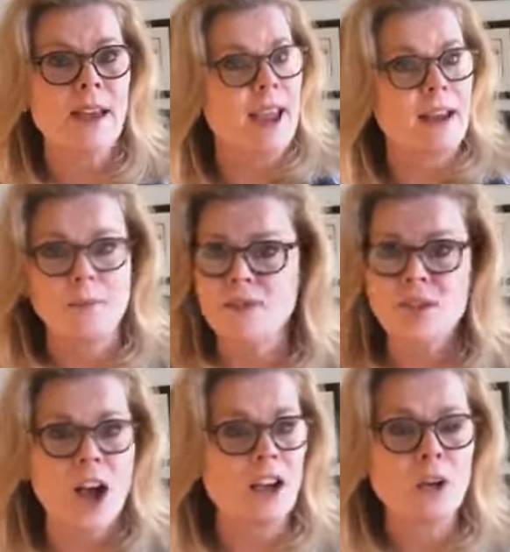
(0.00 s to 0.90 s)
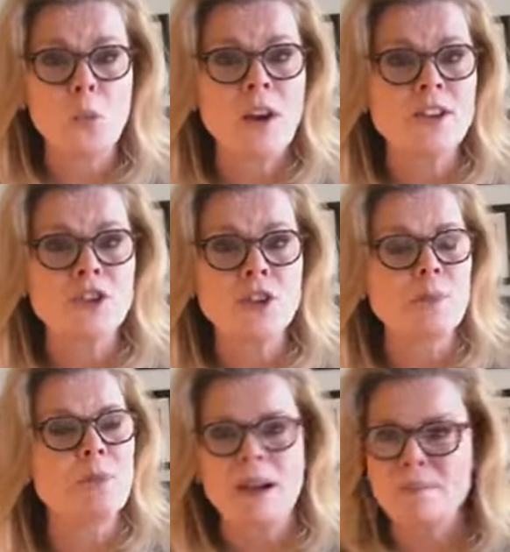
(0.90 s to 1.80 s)
and I'm not going to want to do
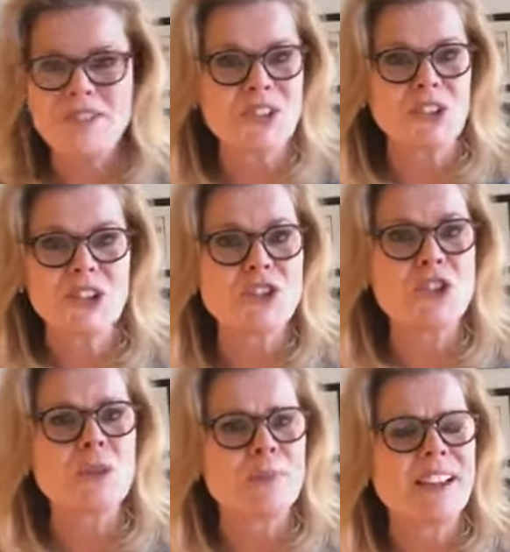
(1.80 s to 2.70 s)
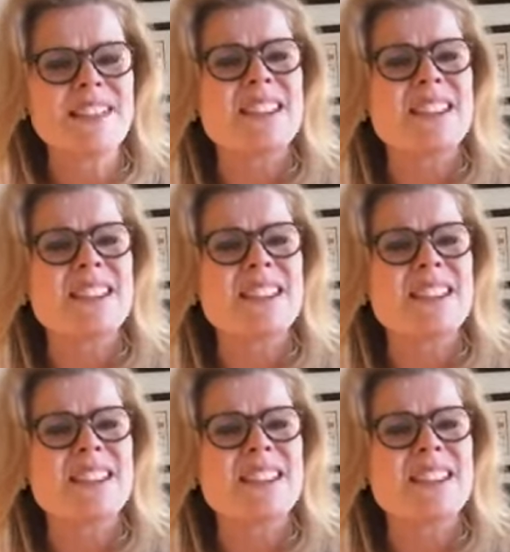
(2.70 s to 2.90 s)
it, but I'm still going to do it because